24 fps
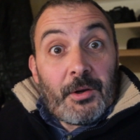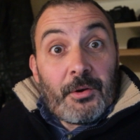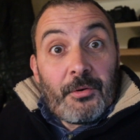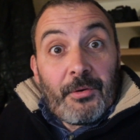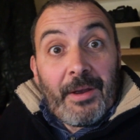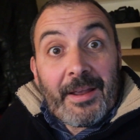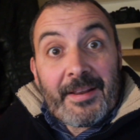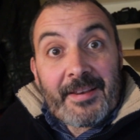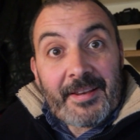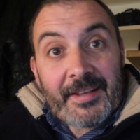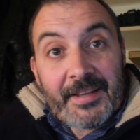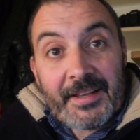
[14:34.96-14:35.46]

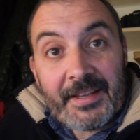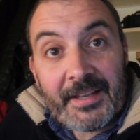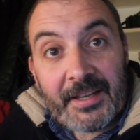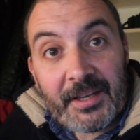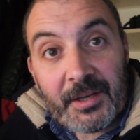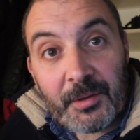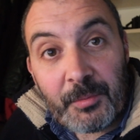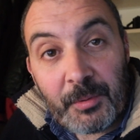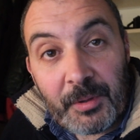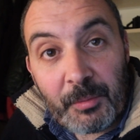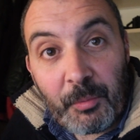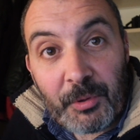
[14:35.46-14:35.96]
Right,
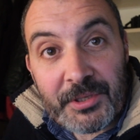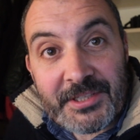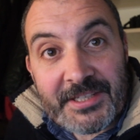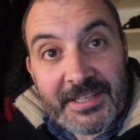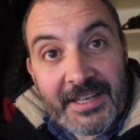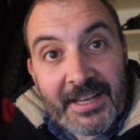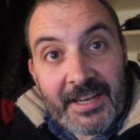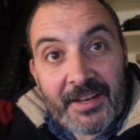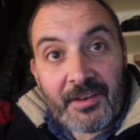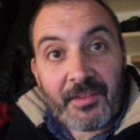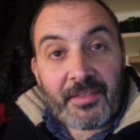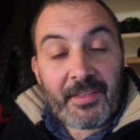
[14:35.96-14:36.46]
well, once
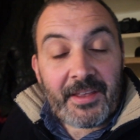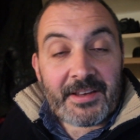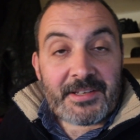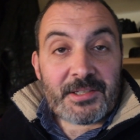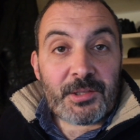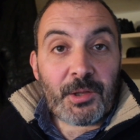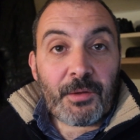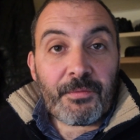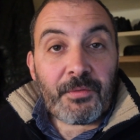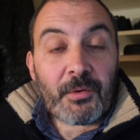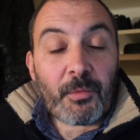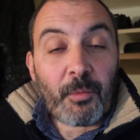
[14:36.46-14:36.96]
again, thanks
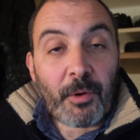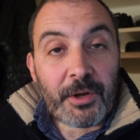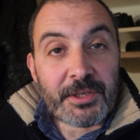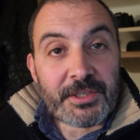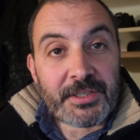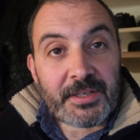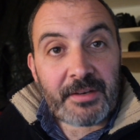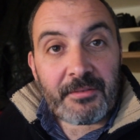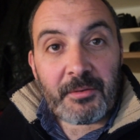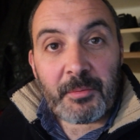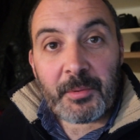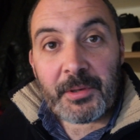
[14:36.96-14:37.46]
a lot for
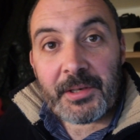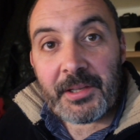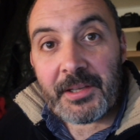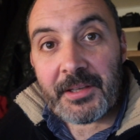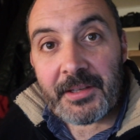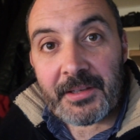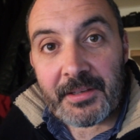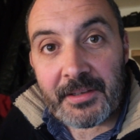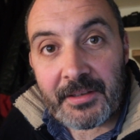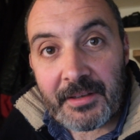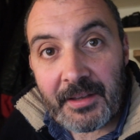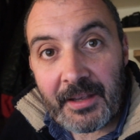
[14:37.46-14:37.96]
watching, everyone,
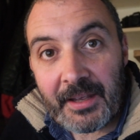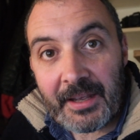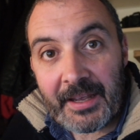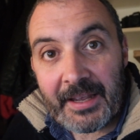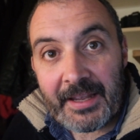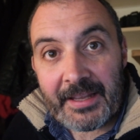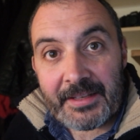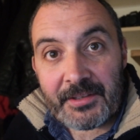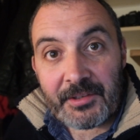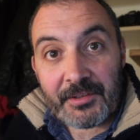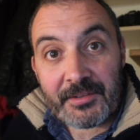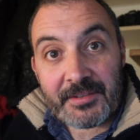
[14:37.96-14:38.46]

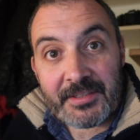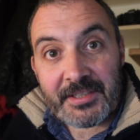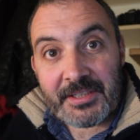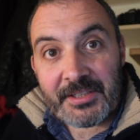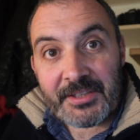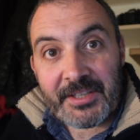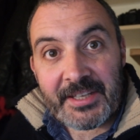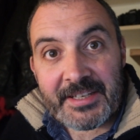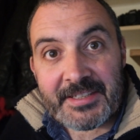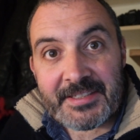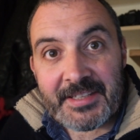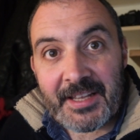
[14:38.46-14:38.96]
and until
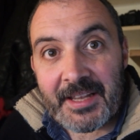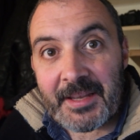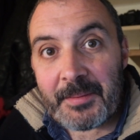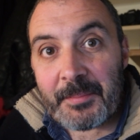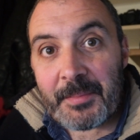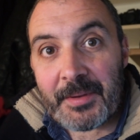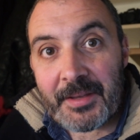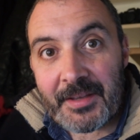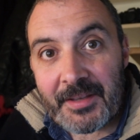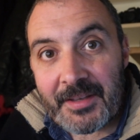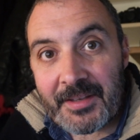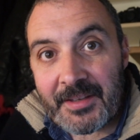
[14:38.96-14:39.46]
next time,